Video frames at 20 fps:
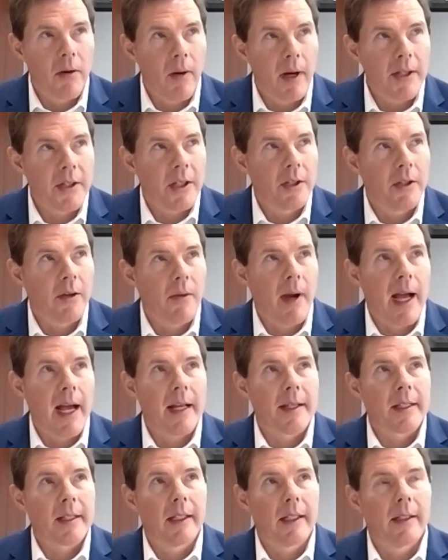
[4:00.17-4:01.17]
question you
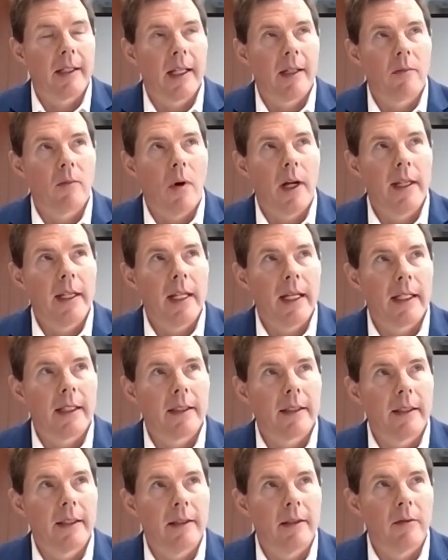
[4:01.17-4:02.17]
ask, and one
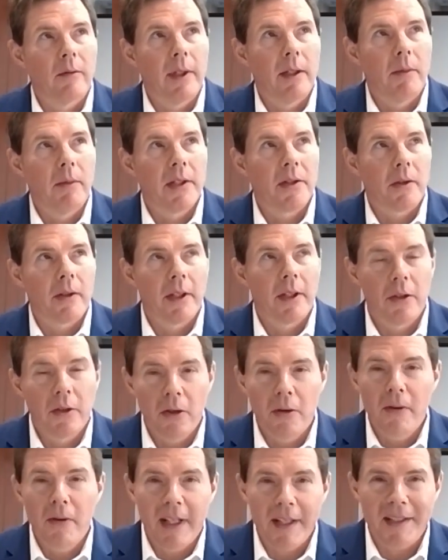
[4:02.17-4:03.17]
that we sort of
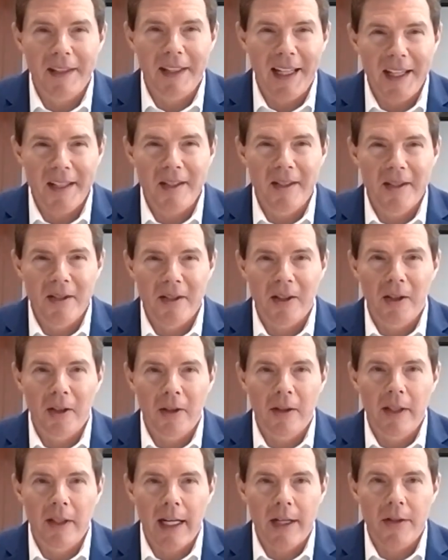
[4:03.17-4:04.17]
do this lessons
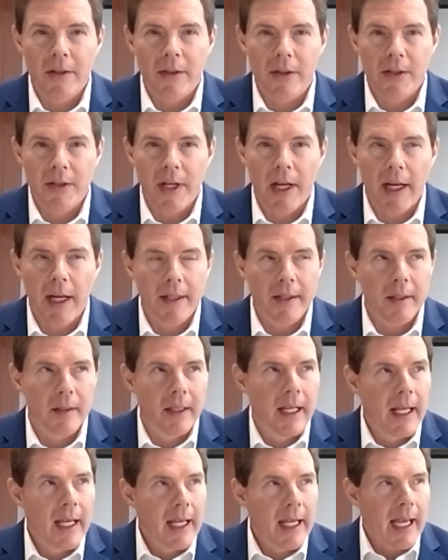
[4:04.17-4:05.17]
learned exercise.
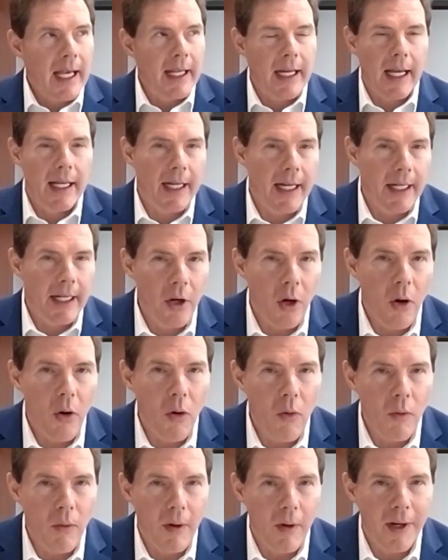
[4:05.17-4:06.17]
And I
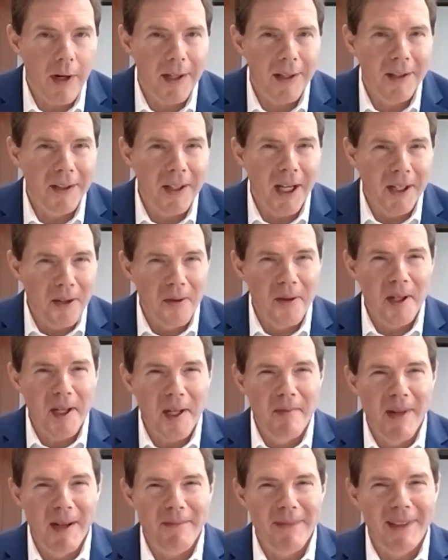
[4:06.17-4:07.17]
know the
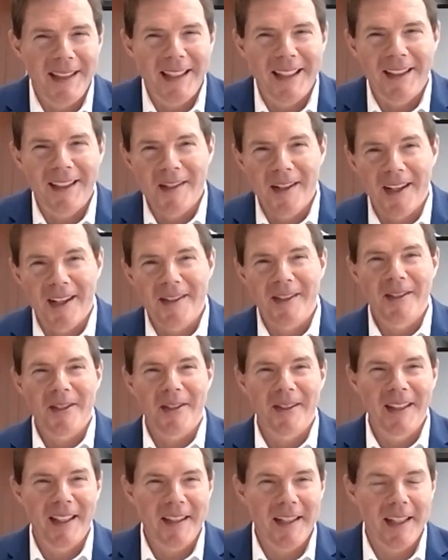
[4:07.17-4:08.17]
commitment here is not to
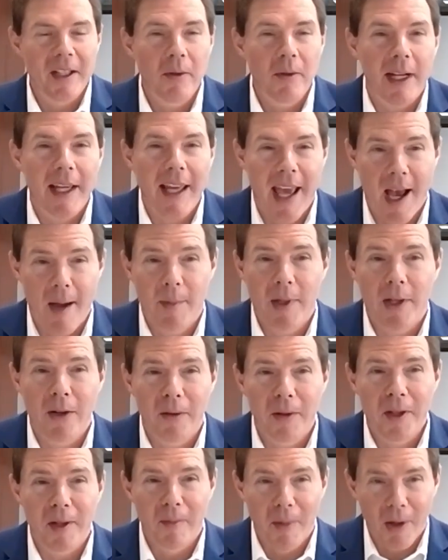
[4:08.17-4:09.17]
turn this into a
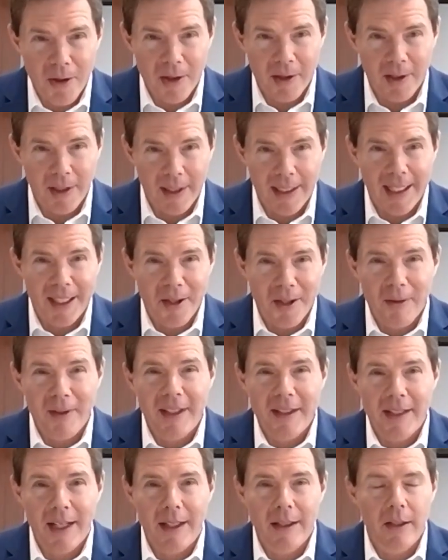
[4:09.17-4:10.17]
Cameco commercial, and I don't
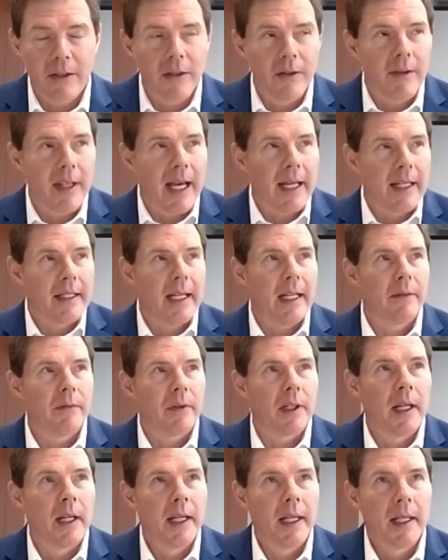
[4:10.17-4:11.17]
intend to do that,
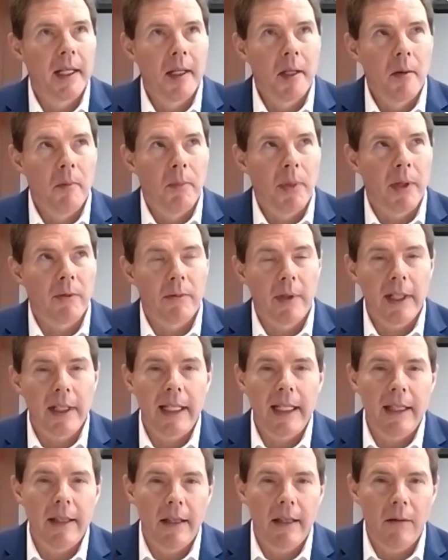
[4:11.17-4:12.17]
David. But
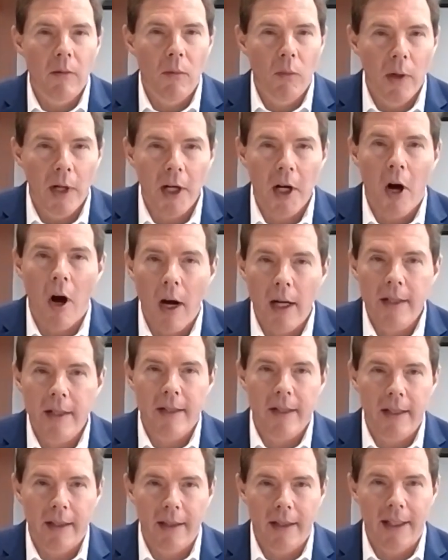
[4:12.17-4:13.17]
really, we're
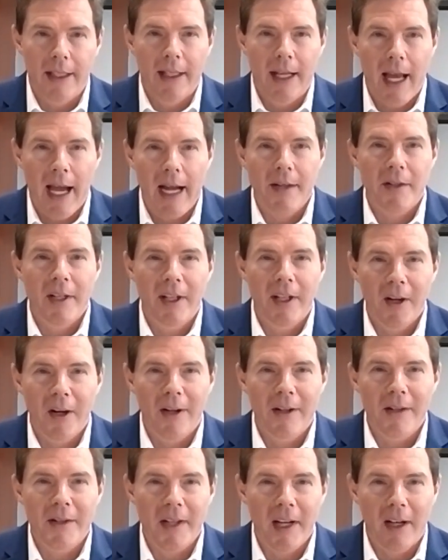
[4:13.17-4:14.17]
constantly asking
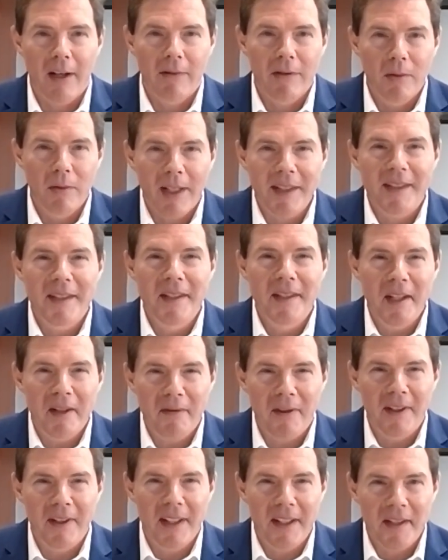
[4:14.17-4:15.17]
ourselves, what's
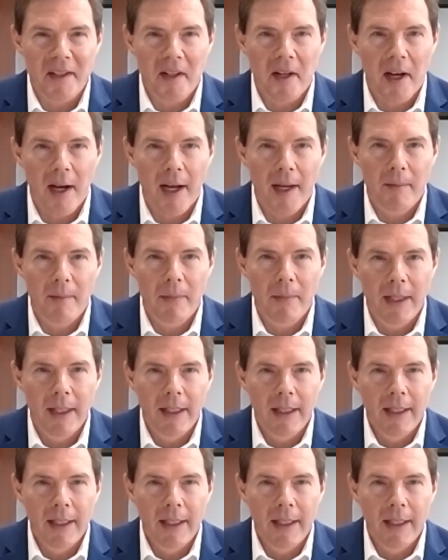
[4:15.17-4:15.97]
different this time